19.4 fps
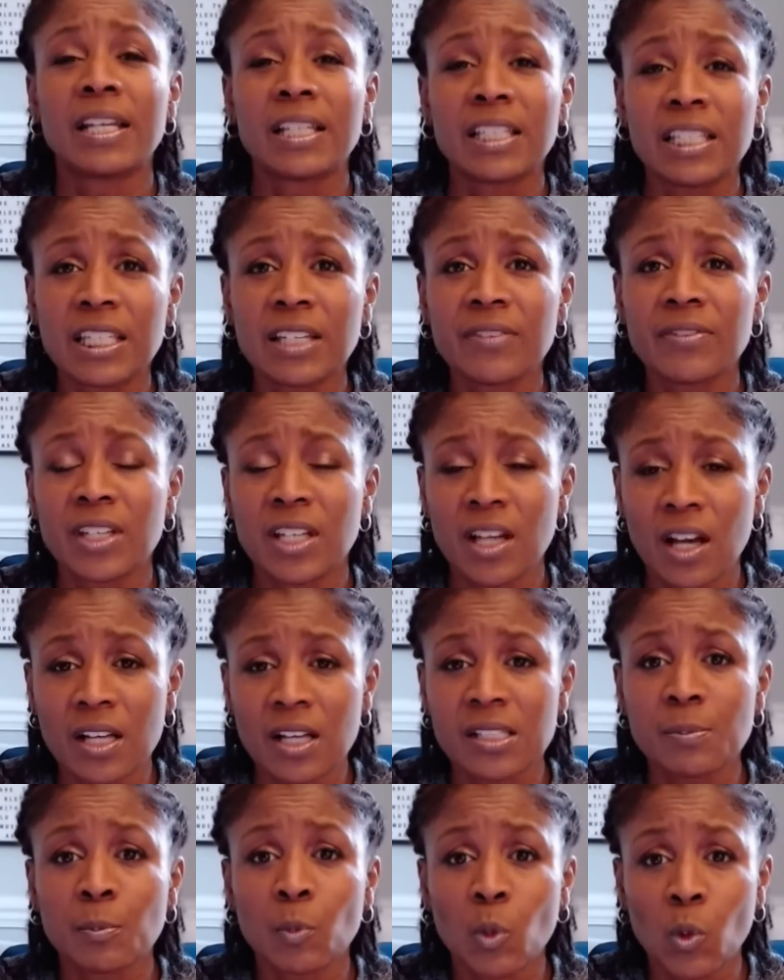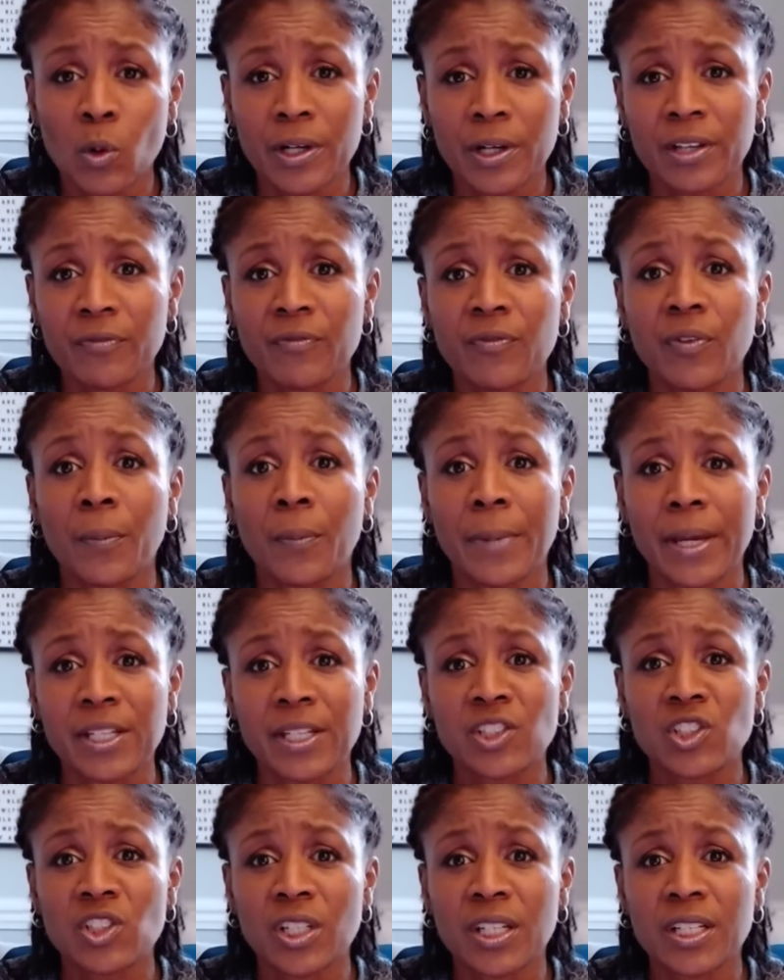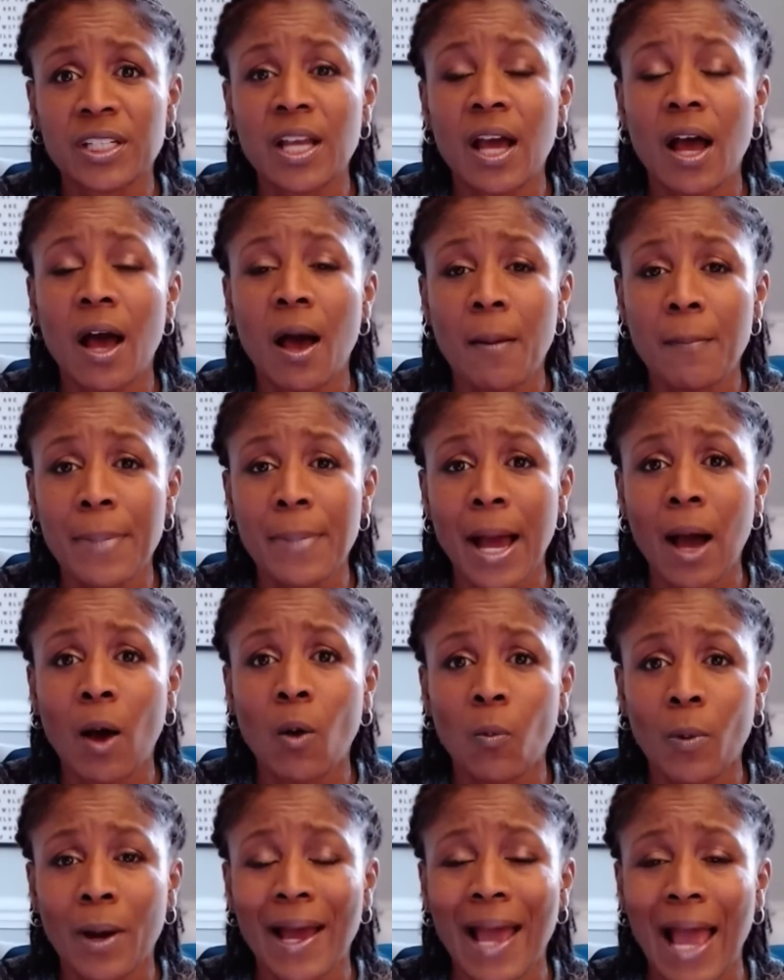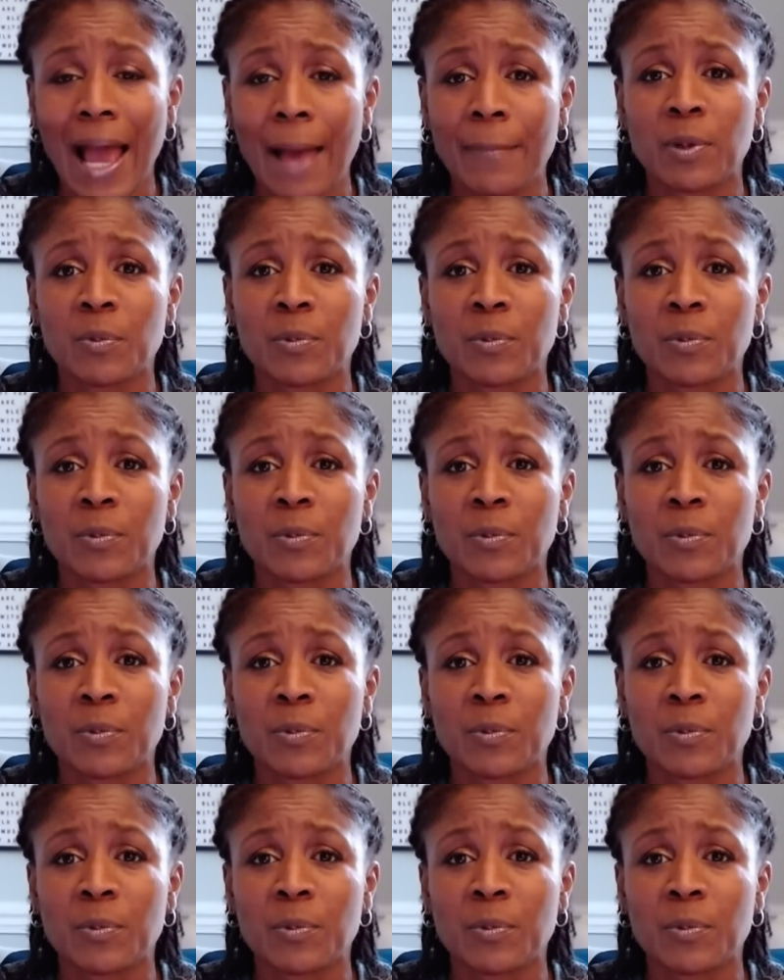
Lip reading: giving us more information about what happened.